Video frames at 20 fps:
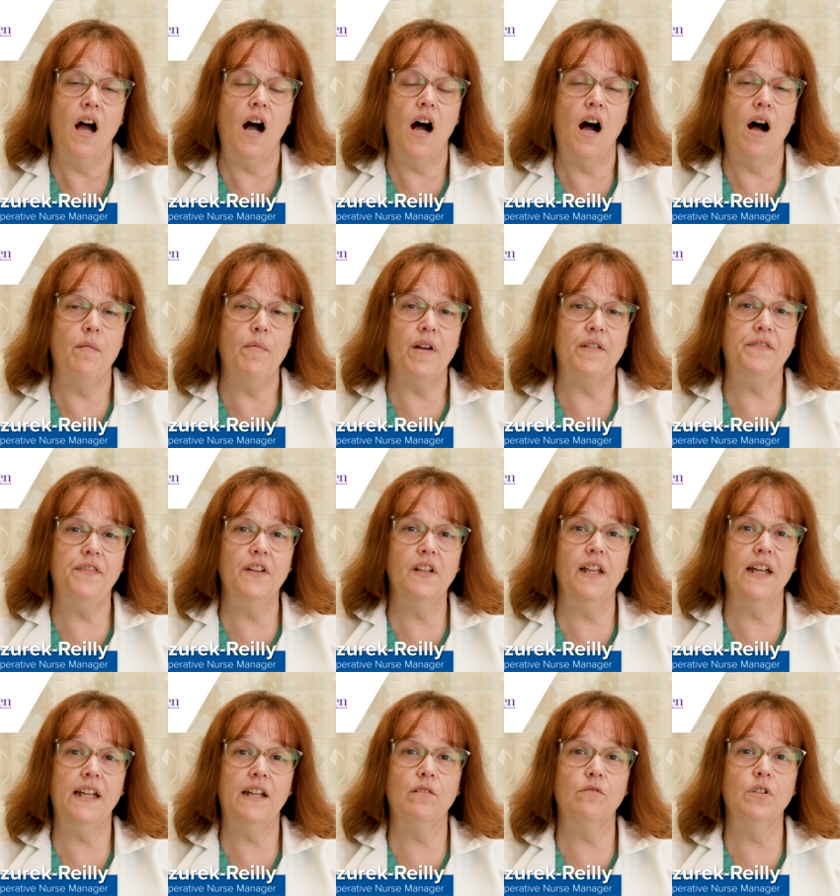um, I feel
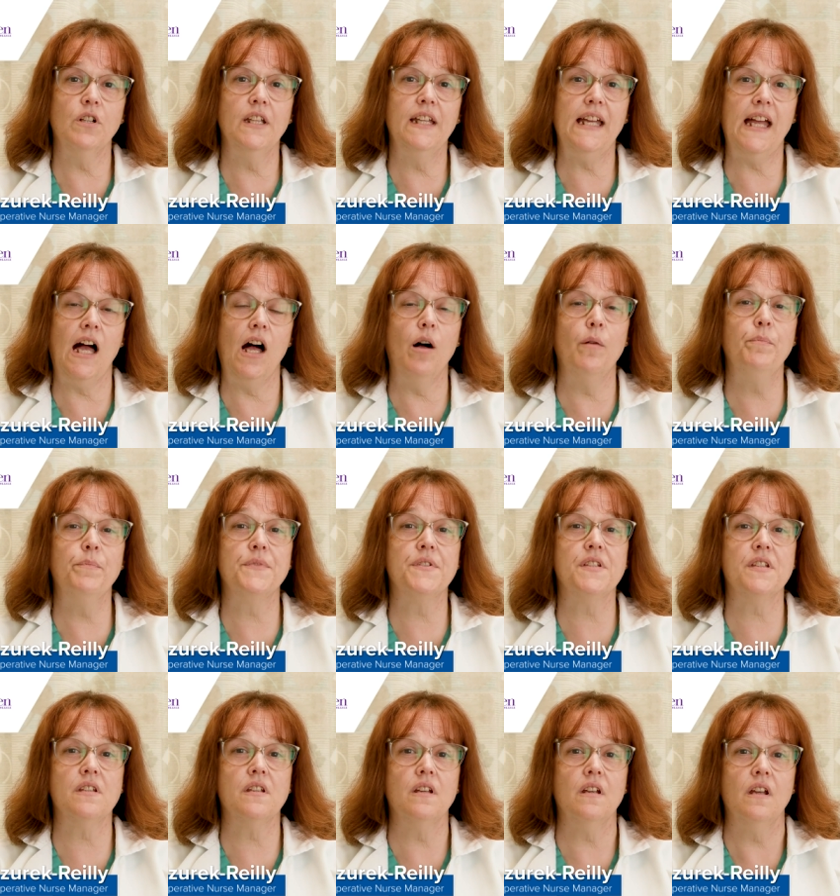like it really
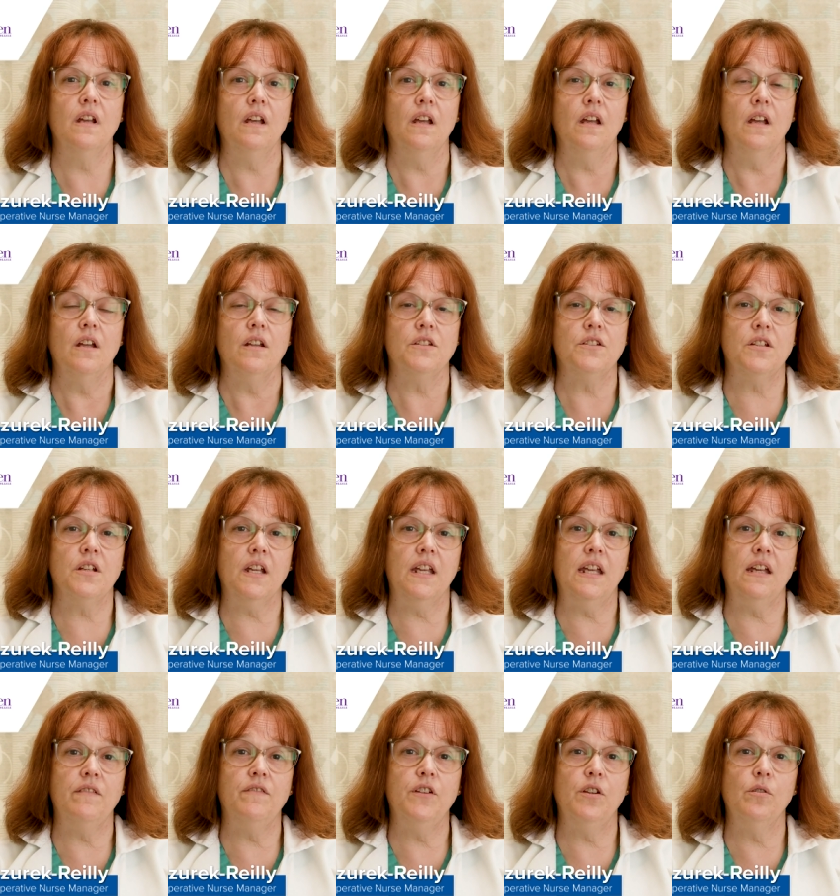helps to
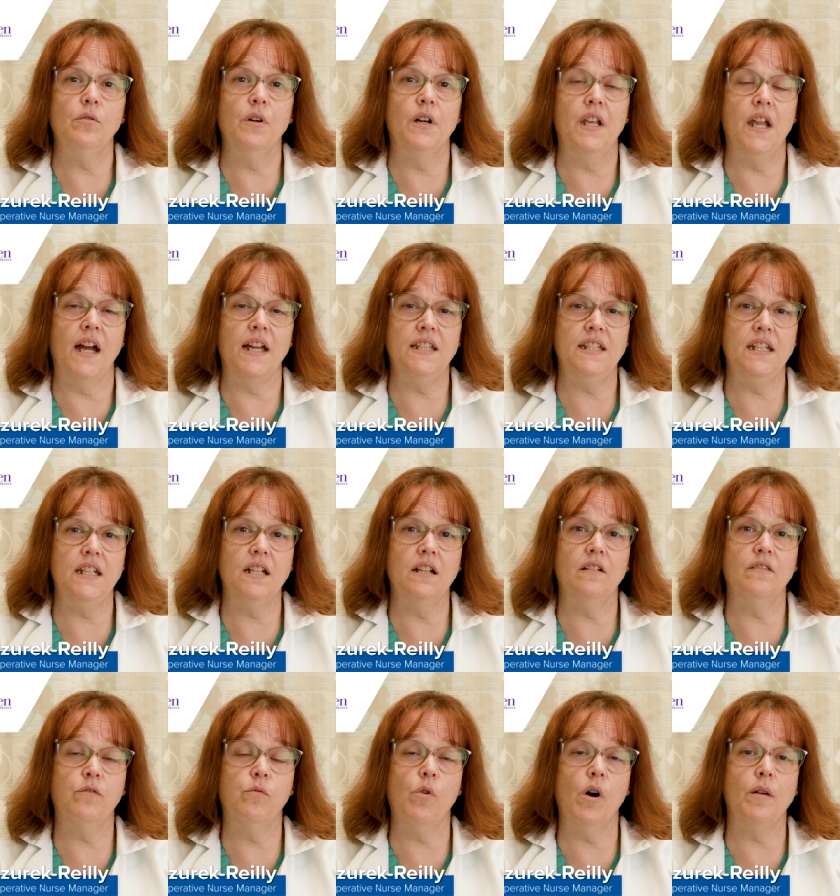give you an
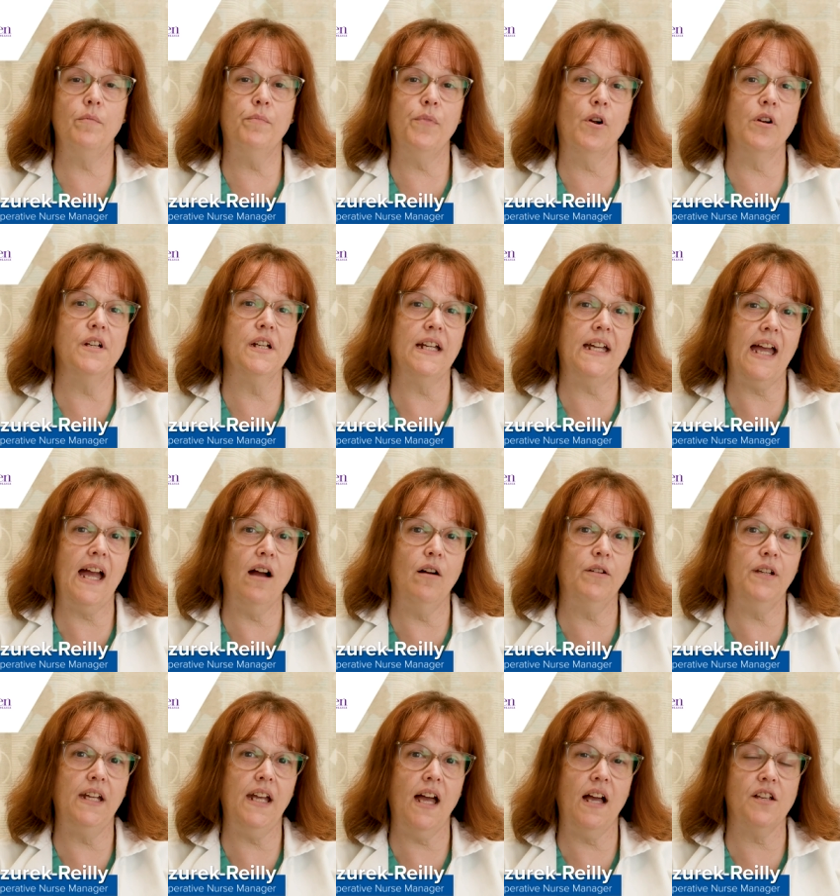idea of what Bergen
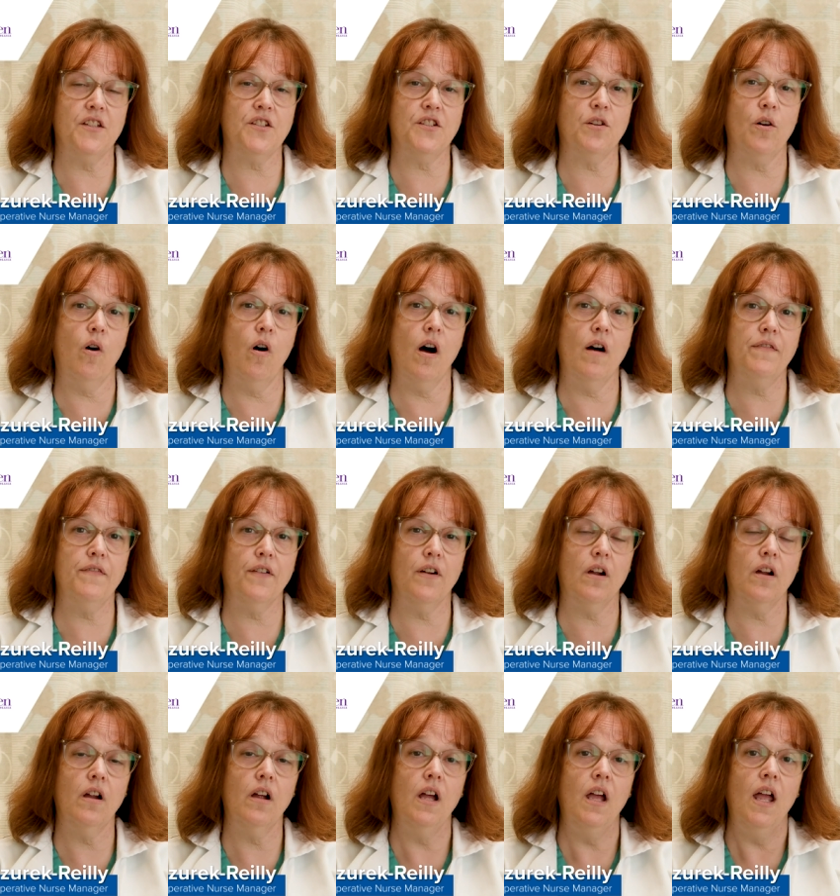County has to
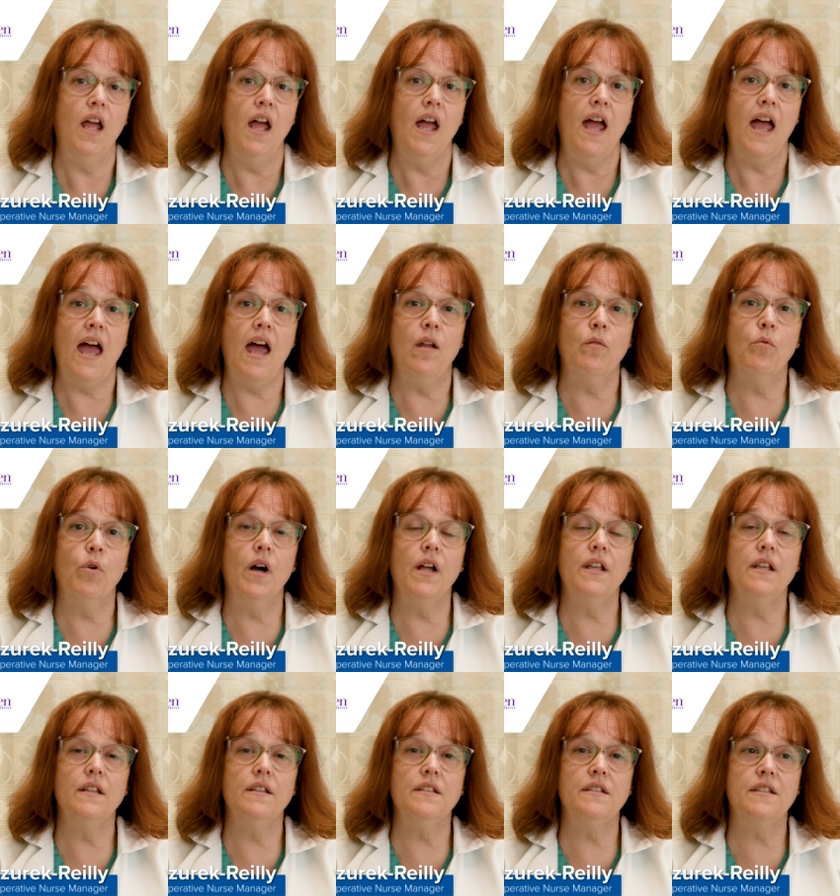offer and
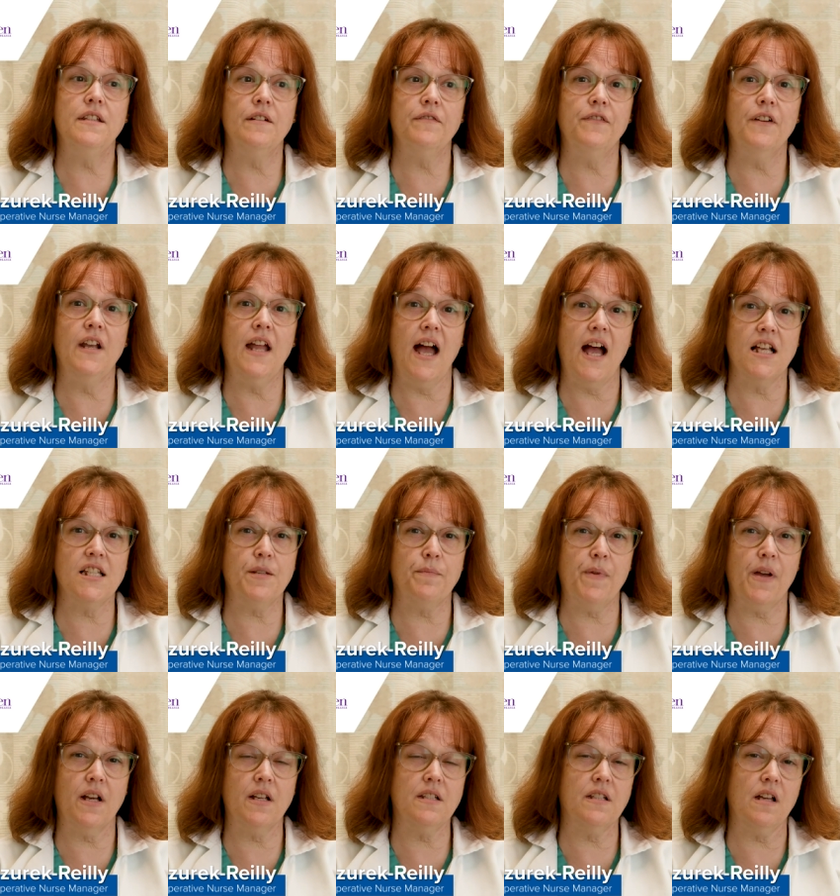what different
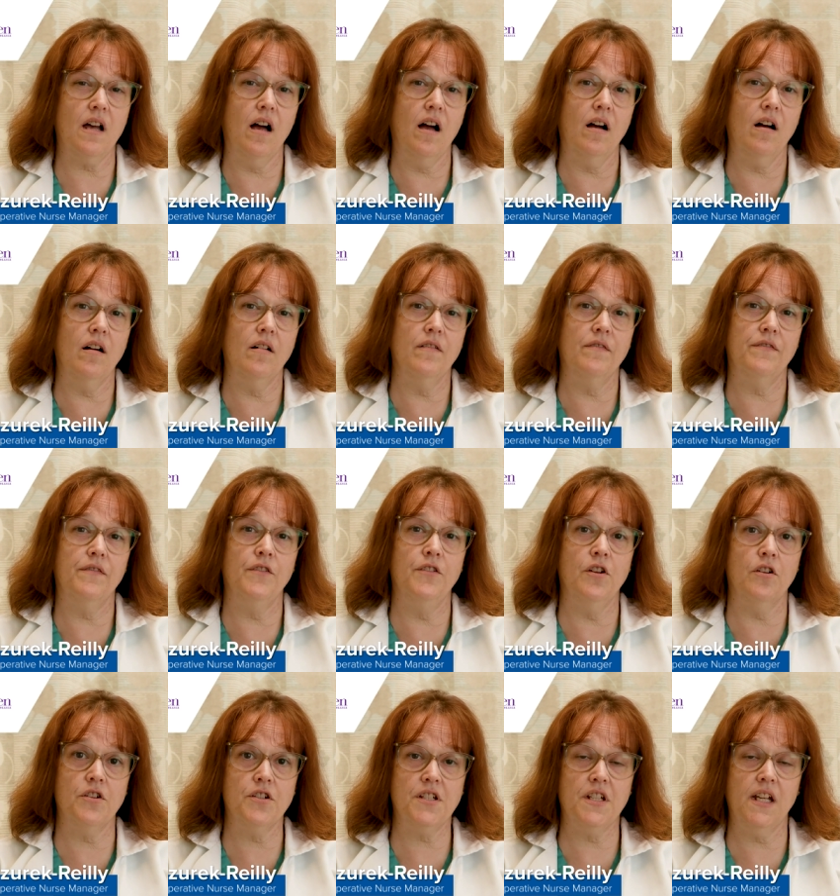aspects of
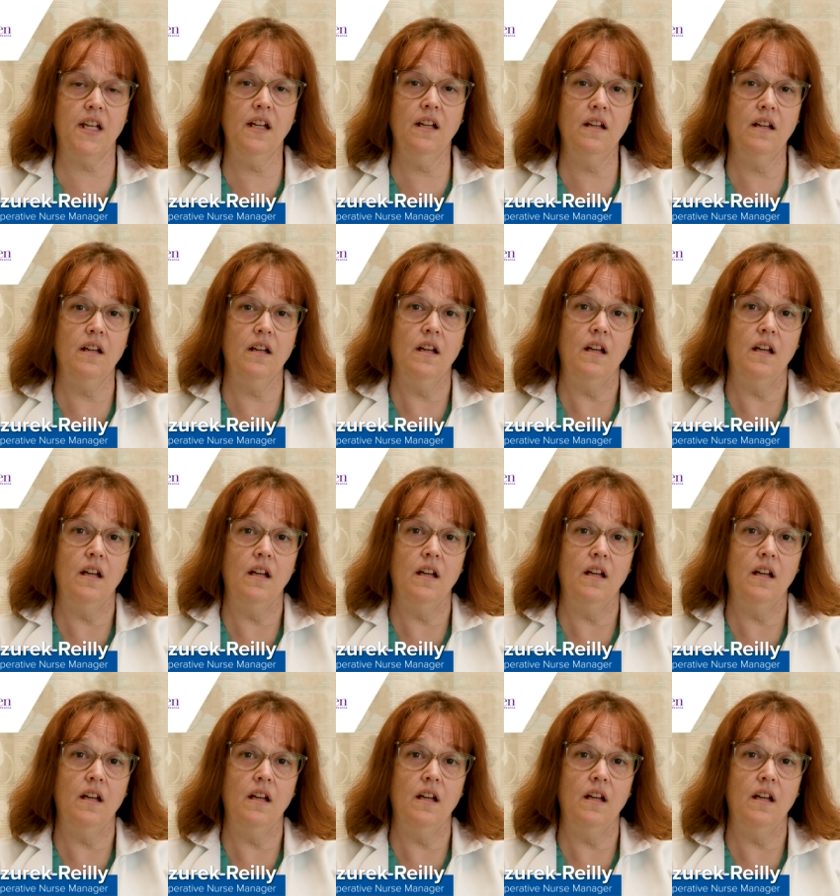nursing